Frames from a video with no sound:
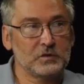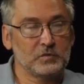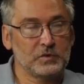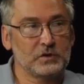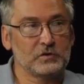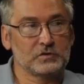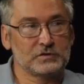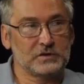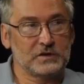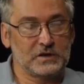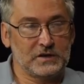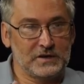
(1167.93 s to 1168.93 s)
because
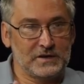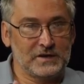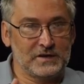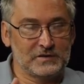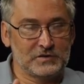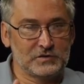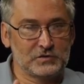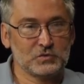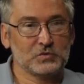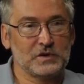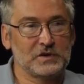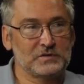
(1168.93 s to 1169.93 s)
as
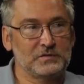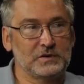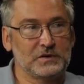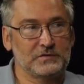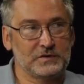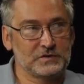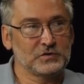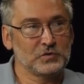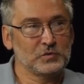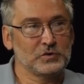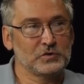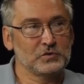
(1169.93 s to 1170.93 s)
soon as we have a
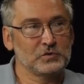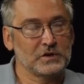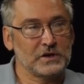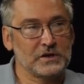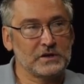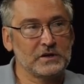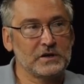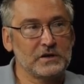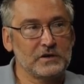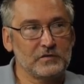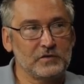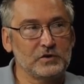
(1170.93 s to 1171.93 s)
soluble glucan,
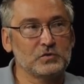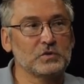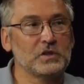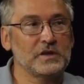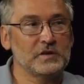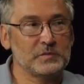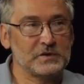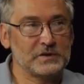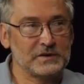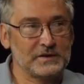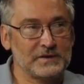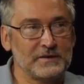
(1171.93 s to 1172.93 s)
we could label
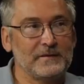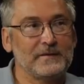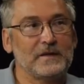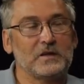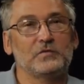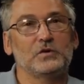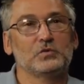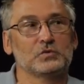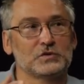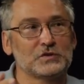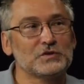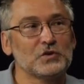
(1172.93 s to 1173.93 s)
it and we could
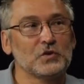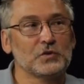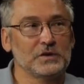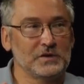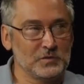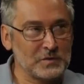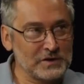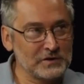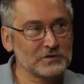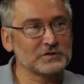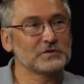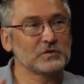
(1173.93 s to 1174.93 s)
saw it in
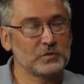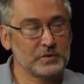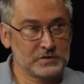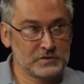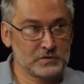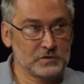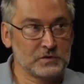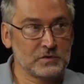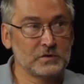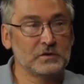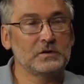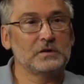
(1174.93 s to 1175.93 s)
microscope and so
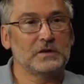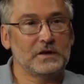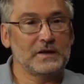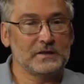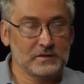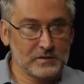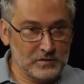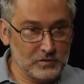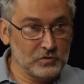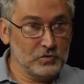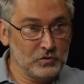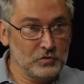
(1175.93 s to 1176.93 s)
on. And
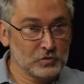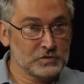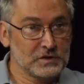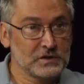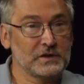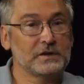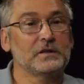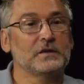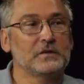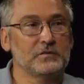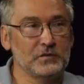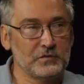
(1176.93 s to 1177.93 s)
using it,
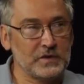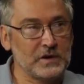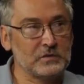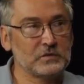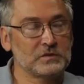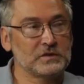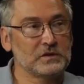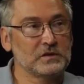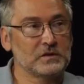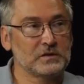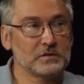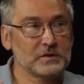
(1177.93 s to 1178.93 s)
we found that
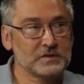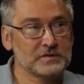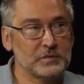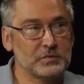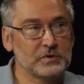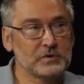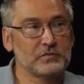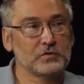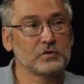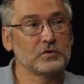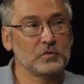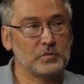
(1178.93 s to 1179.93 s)
the receptor
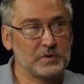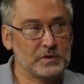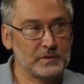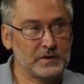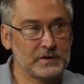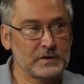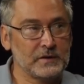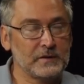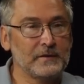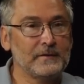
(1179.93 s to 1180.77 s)
for complement